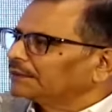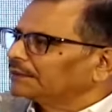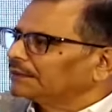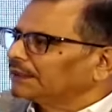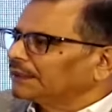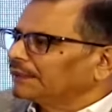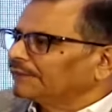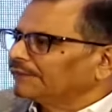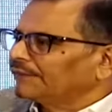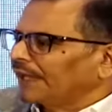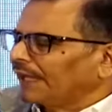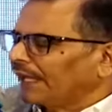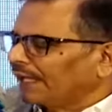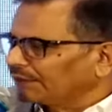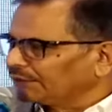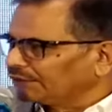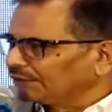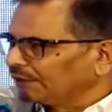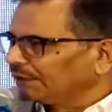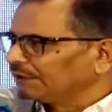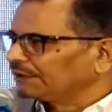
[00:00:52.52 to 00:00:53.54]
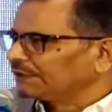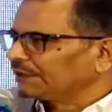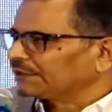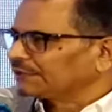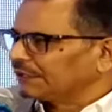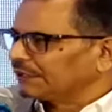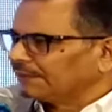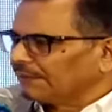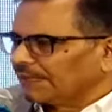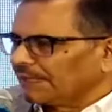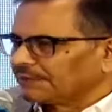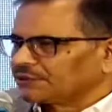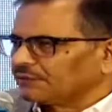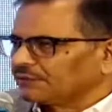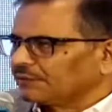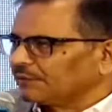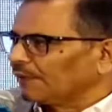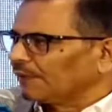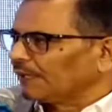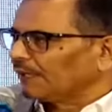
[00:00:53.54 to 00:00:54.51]
the financial system has
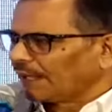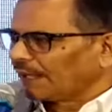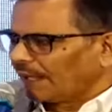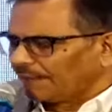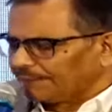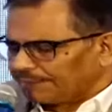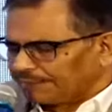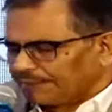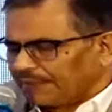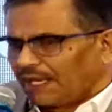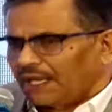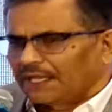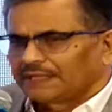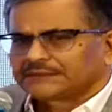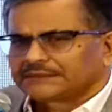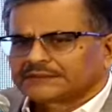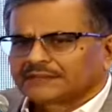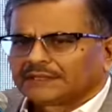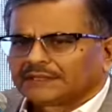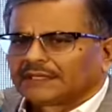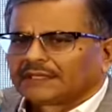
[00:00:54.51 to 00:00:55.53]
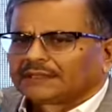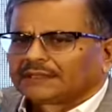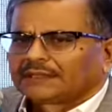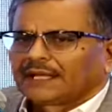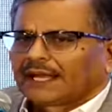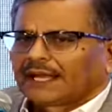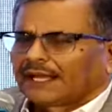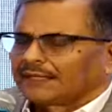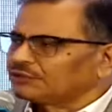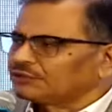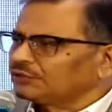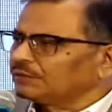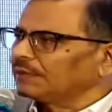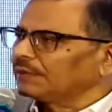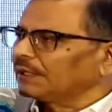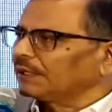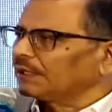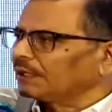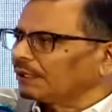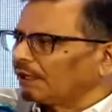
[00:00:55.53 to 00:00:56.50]
to be well capitalized. There has to
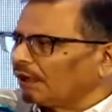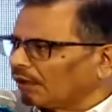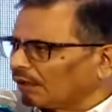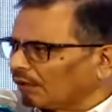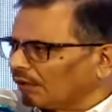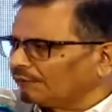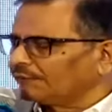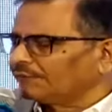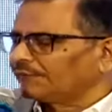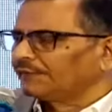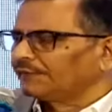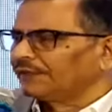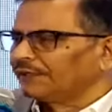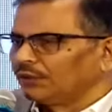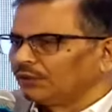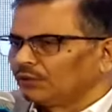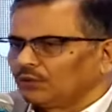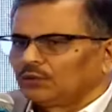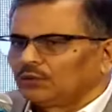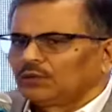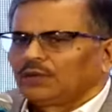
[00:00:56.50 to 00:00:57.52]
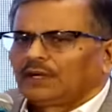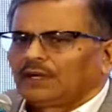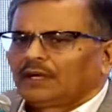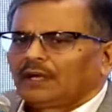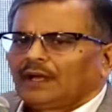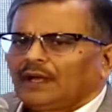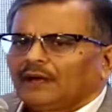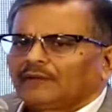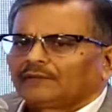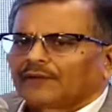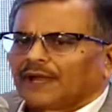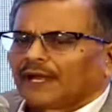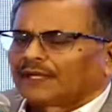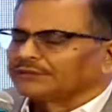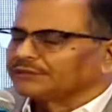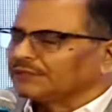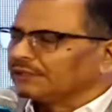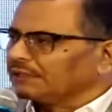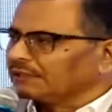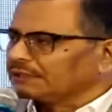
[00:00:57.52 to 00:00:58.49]
be a lot of new
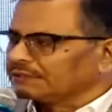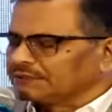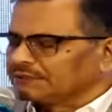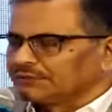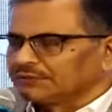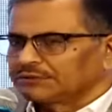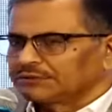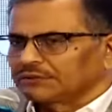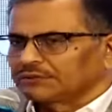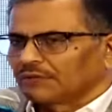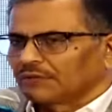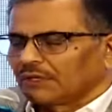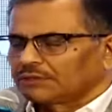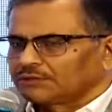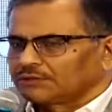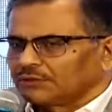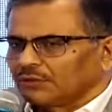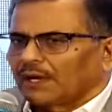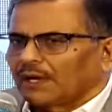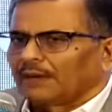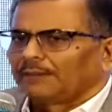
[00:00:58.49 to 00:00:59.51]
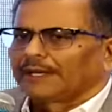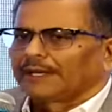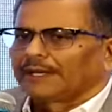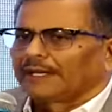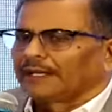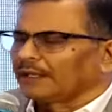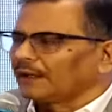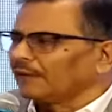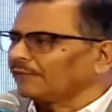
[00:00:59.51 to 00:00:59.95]
financial institutions also coming in